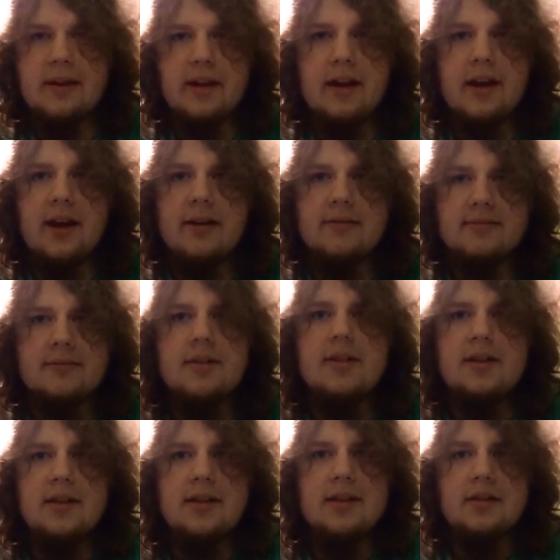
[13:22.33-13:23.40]
it out.
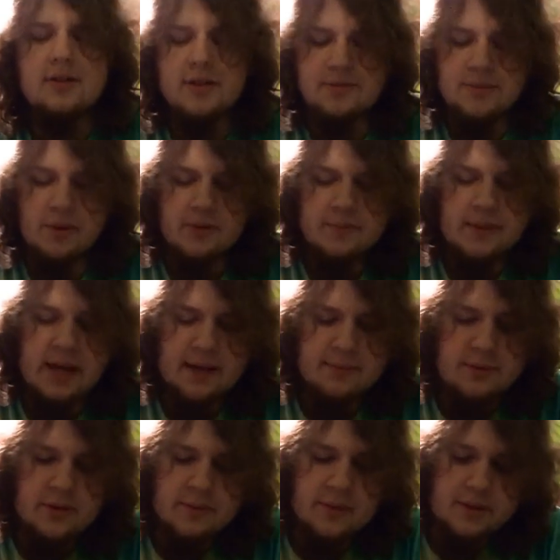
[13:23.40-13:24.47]
Those both pack
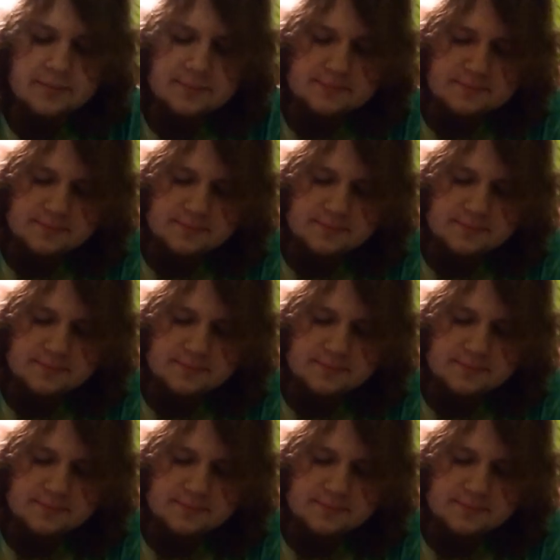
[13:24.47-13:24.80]
pretty well.